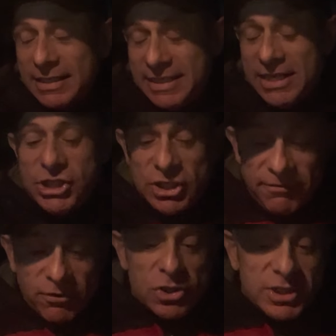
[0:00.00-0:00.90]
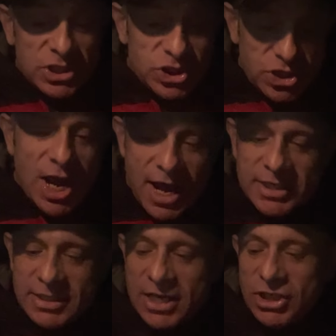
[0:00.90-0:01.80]
Geechi versus
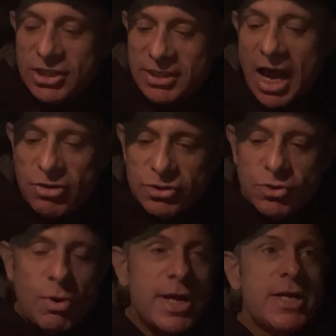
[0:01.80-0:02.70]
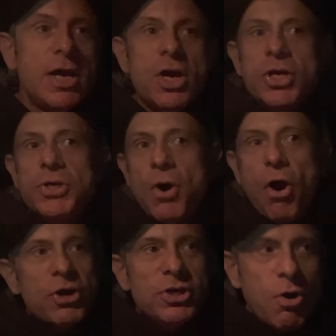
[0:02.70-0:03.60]
Jazz, that just sounds great. You
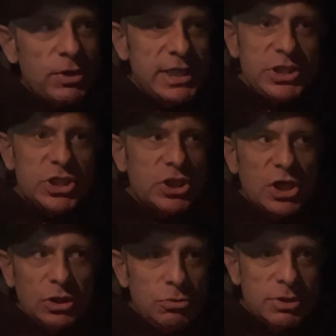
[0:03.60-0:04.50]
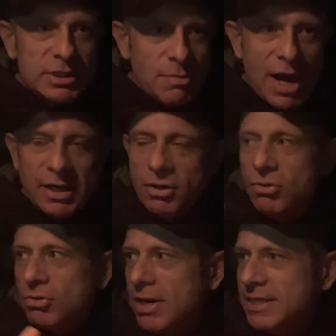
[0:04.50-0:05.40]
already know Geechi's going to lose his mind and go
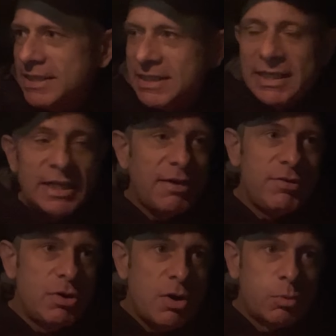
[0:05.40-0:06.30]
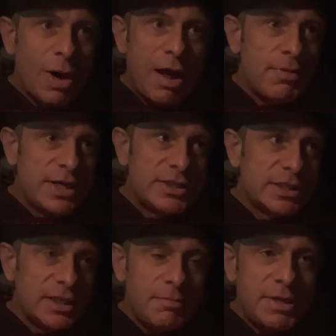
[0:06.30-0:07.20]
crazy. He's going to give you a round that's
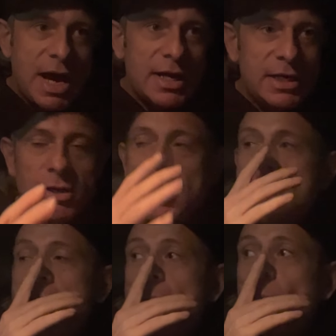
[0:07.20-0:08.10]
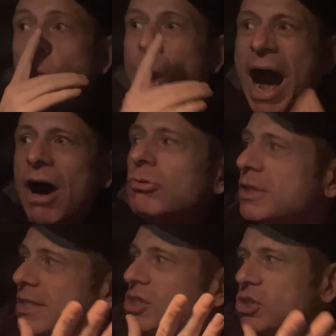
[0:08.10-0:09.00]
just going to be out of here. How
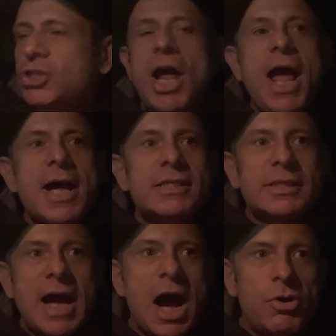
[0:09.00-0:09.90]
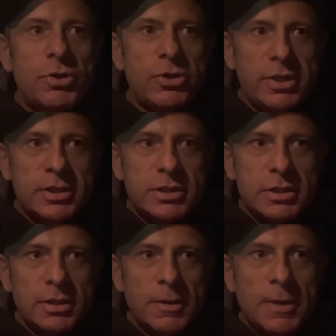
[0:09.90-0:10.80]
does Jazz counter this?